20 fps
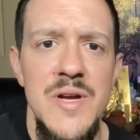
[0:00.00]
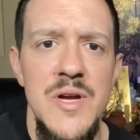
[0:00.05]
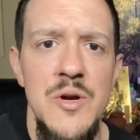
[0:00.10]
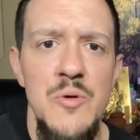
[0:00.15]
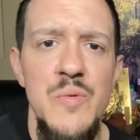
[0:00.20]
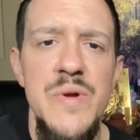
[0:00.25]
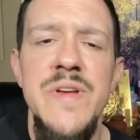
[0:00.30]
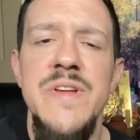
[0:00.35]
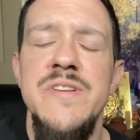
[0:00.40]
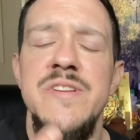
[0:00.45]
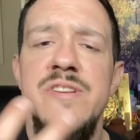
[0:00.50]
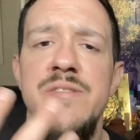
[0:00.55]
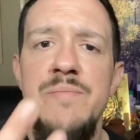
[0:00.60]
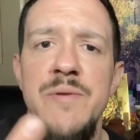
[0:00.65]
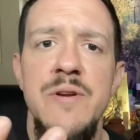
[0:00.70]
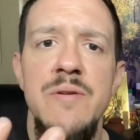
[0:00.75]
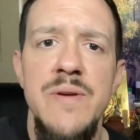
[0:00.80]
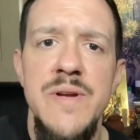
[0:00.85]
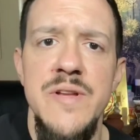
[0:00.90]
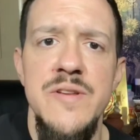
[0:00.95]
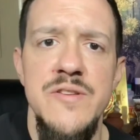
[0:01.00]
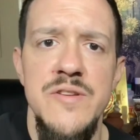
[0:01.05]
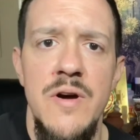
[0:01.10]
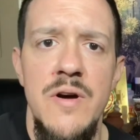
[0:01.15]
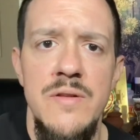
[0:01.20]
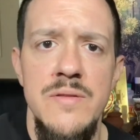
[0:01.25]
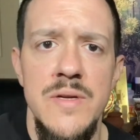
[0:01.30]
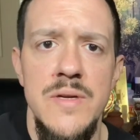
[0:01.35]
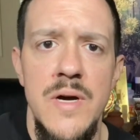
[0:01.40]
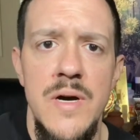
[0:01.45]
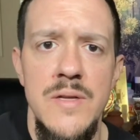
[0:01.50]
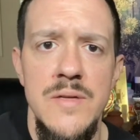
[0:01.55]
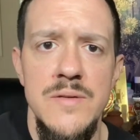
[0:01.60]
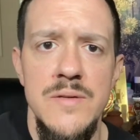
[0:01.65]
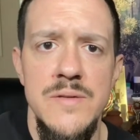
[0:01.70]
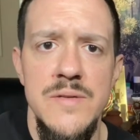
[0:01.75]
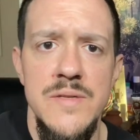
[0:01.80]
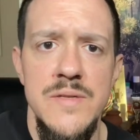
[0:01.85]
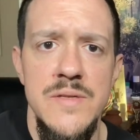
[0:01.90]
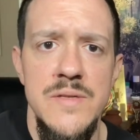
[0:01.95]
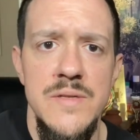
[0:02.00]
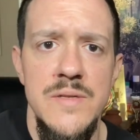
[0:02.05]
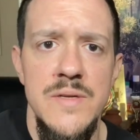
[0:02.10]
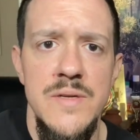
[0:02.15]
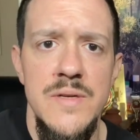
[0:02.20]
we experience all the colors